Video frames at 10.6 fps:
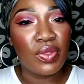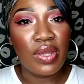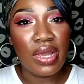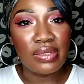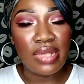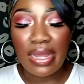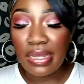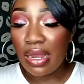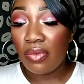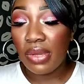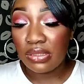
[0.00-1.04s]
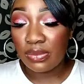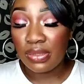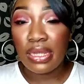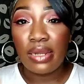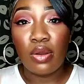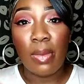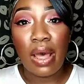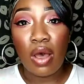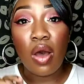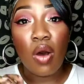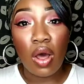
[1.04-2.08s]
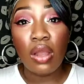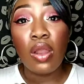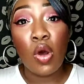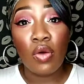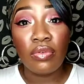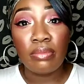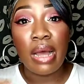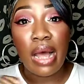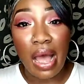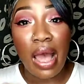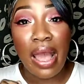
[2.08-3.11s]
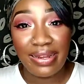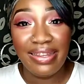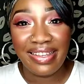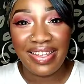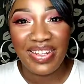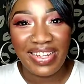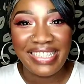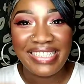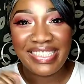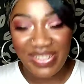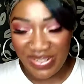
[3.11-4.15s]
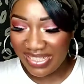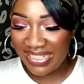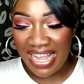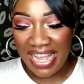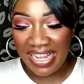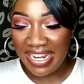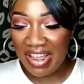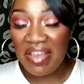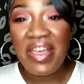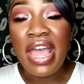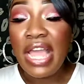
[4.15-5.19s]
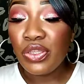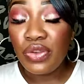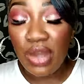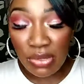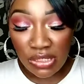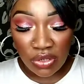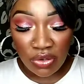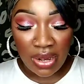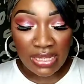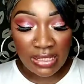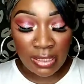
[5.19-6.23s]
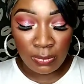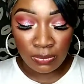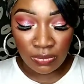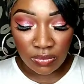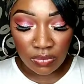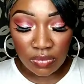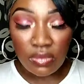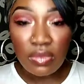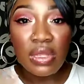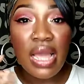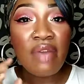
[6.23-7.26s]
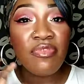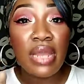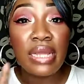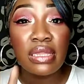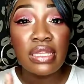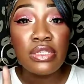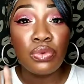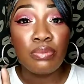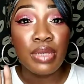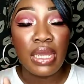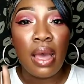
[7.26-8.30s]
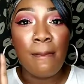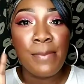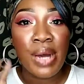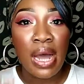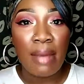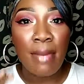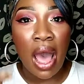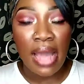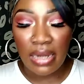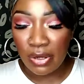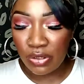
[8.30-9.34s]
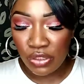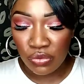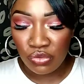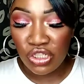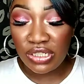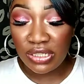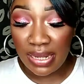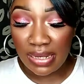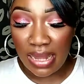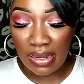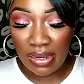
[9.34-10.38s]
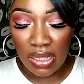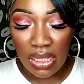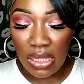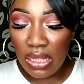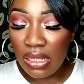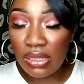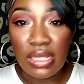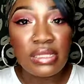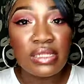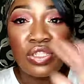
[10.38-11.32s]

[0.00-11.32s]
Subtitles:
You guys, I cannot wait to put that on all over my eyelid. Like, seriously, I cannot. You know what's so crazy? I feel like this would be a bomb highlighter too. Just looking at it, this